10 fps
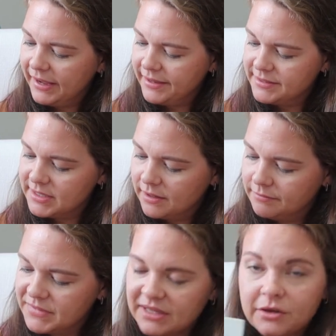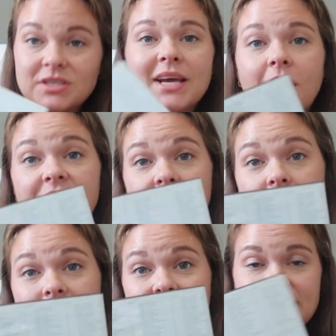and then there's like a
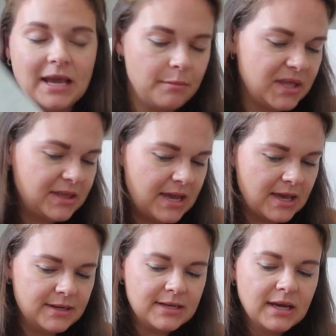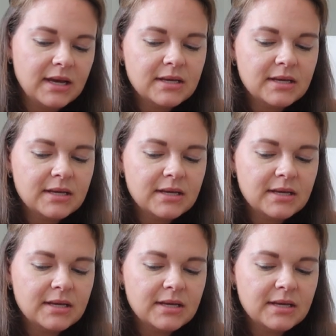final exam at the end.